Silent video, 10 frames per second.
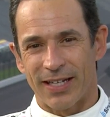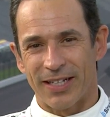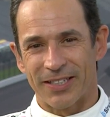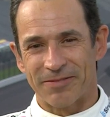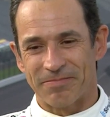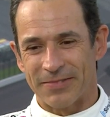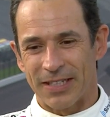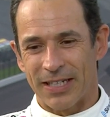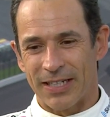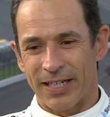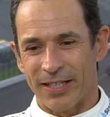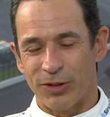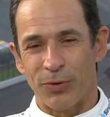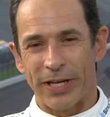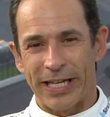uh, and
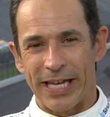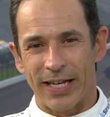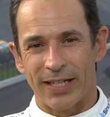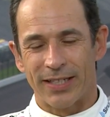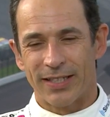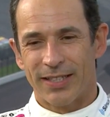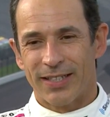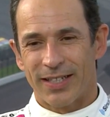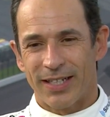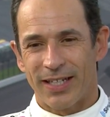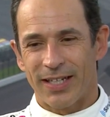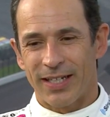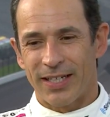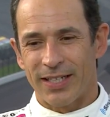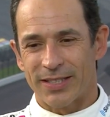do it again, it,
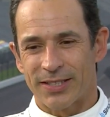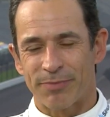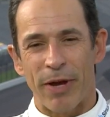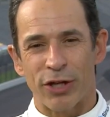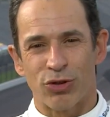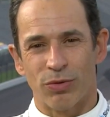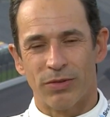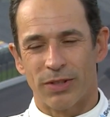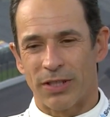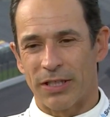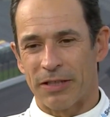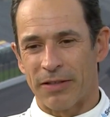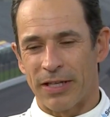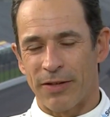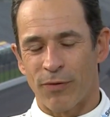it is special. Uh,
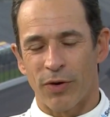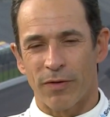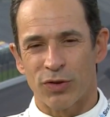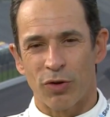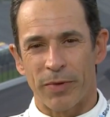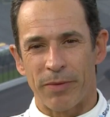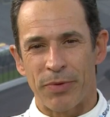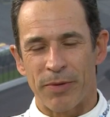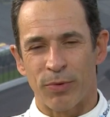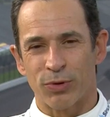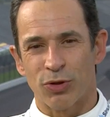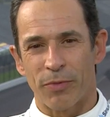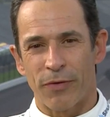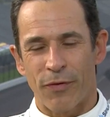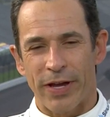and in front of so many people, so
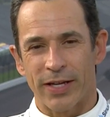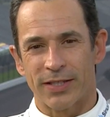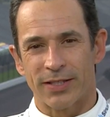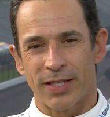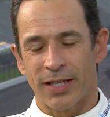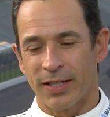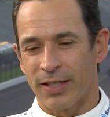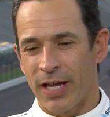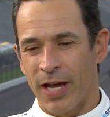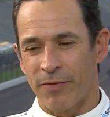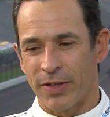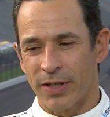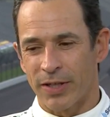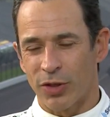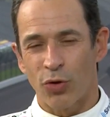many fans, and having
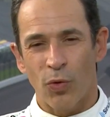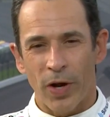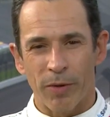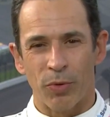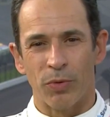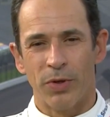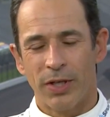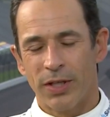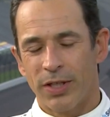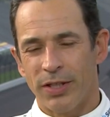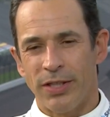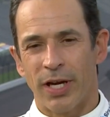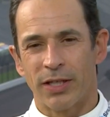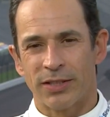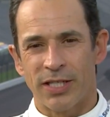an incredible
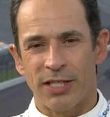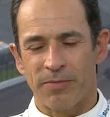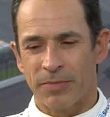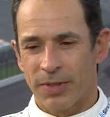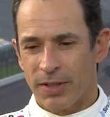young team.